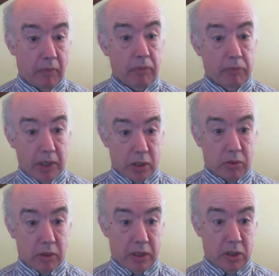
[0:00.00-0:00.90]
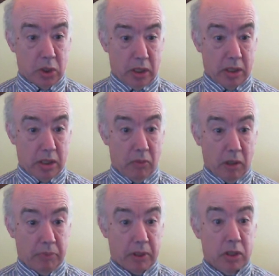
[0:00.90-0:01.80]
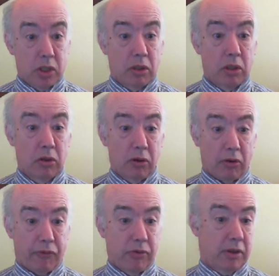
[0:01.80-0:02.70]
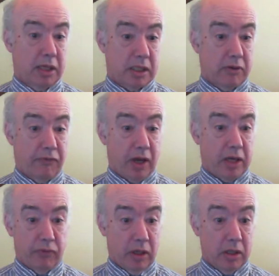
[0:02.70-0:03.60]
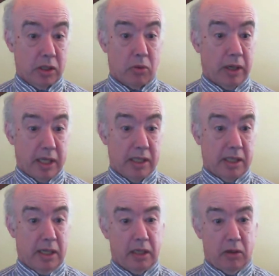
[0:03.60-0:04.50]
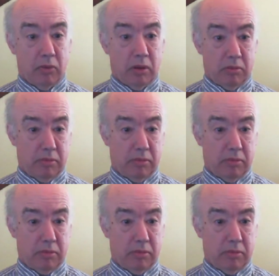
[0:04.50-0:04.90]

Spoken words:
That's quite an interesting one because you can look through the list of favourites quite easily and go, well,